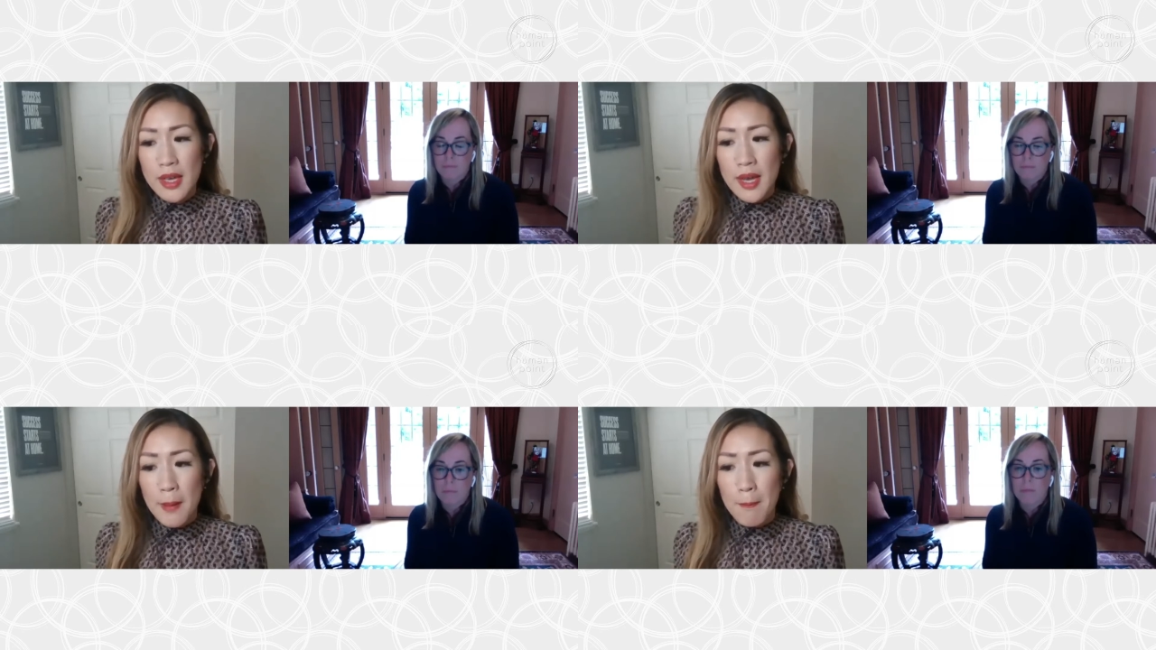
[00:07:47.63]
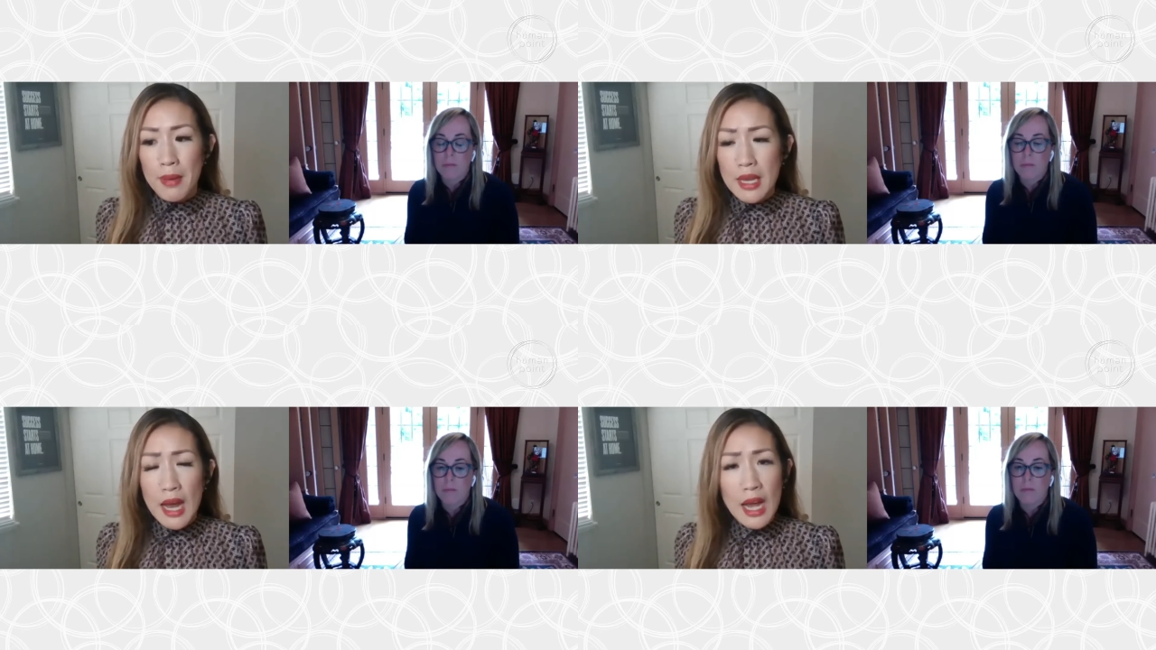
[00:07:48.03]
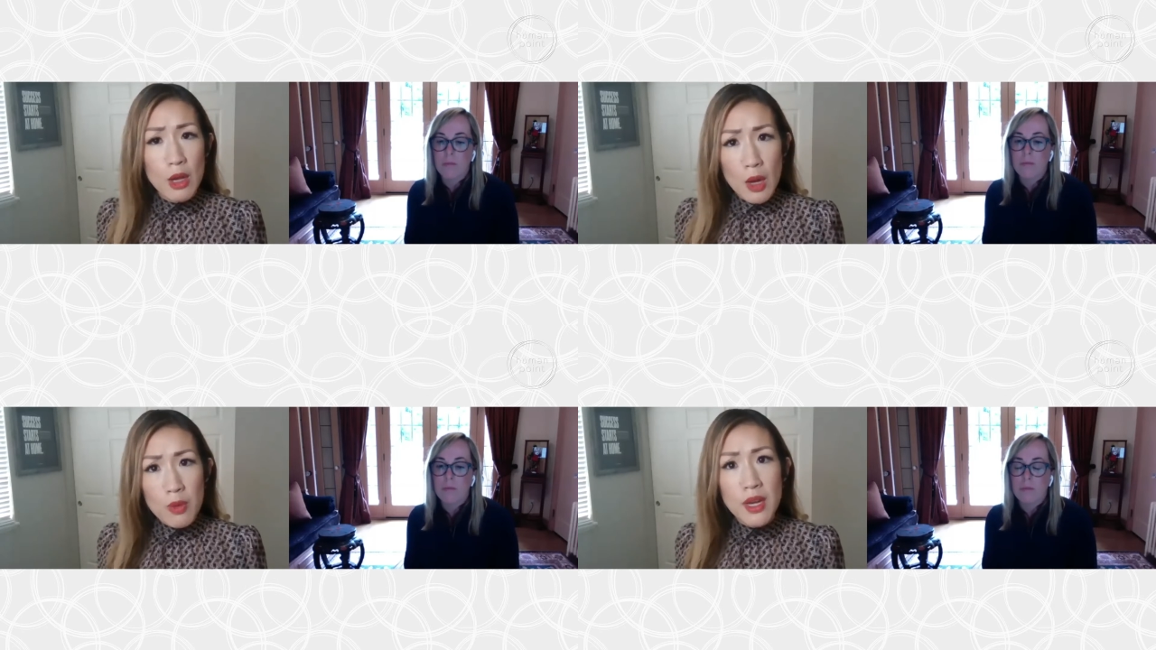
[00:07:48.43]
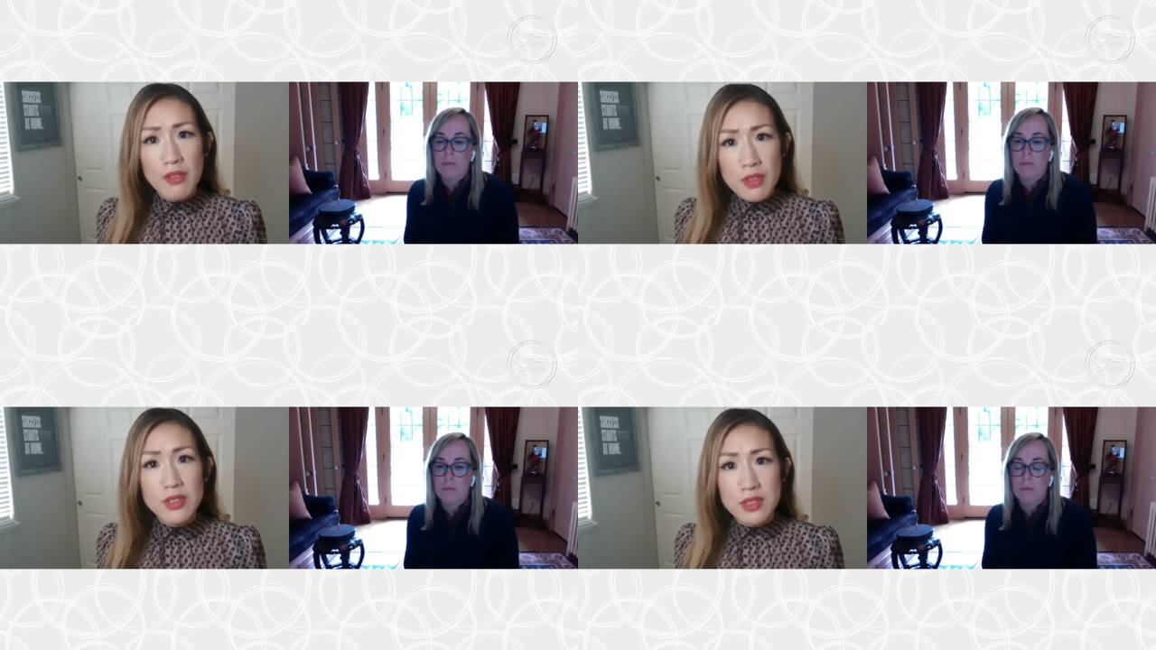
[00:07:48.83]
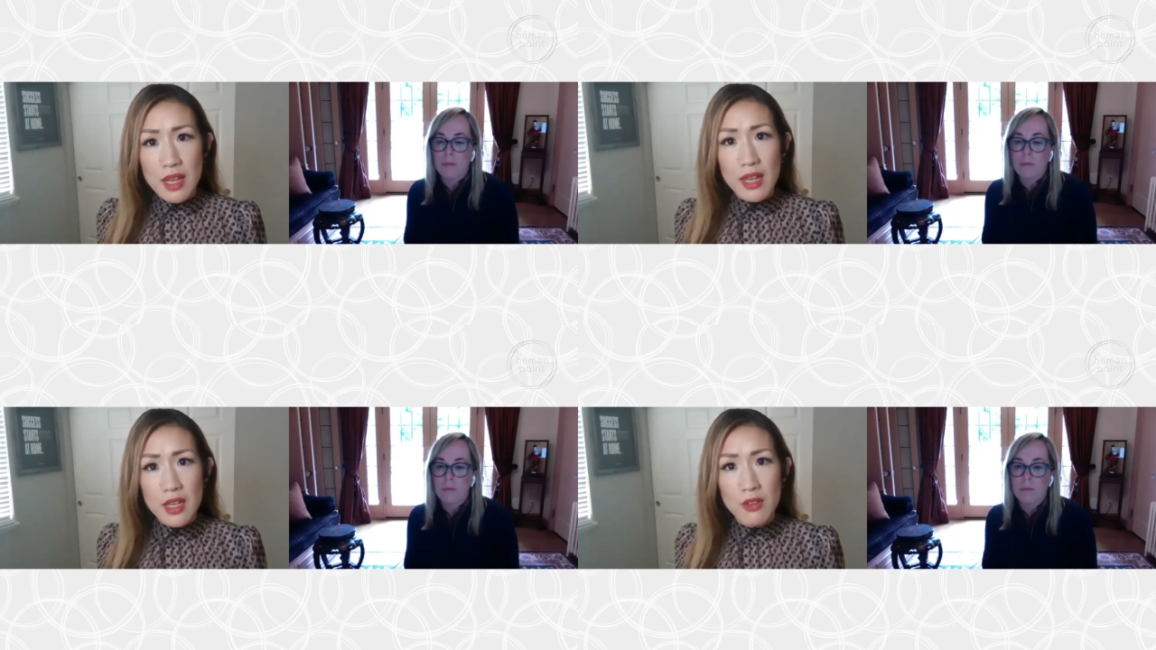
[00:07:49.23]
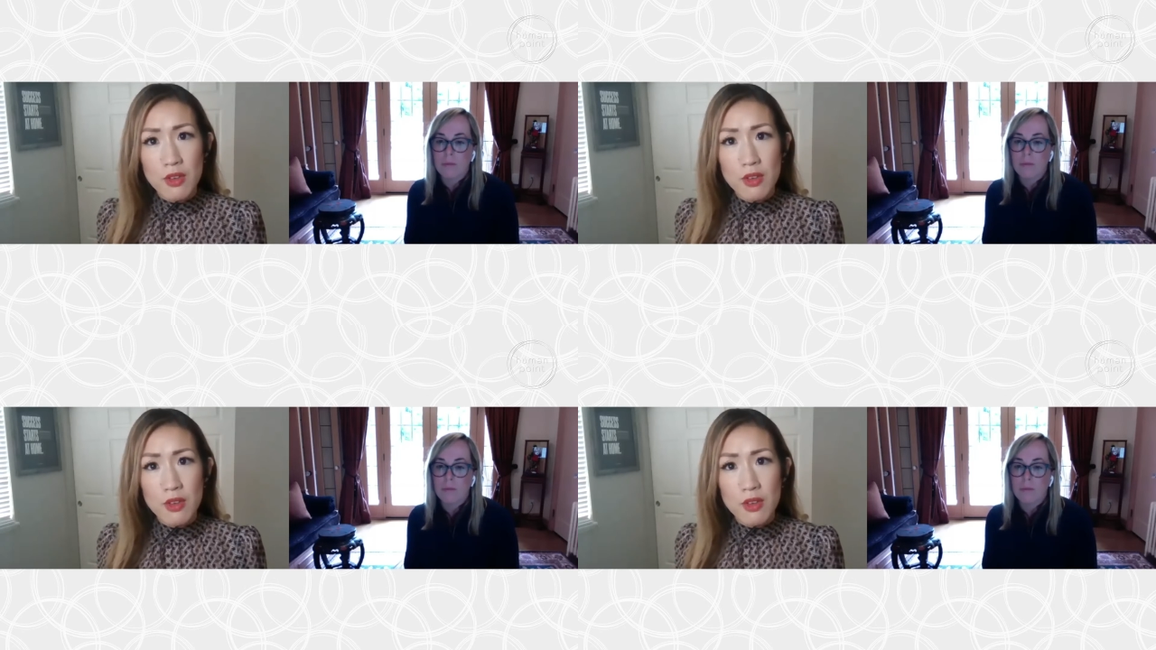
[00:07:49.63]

Speaker 1: Um, but mm-hmm. I, I, would have to say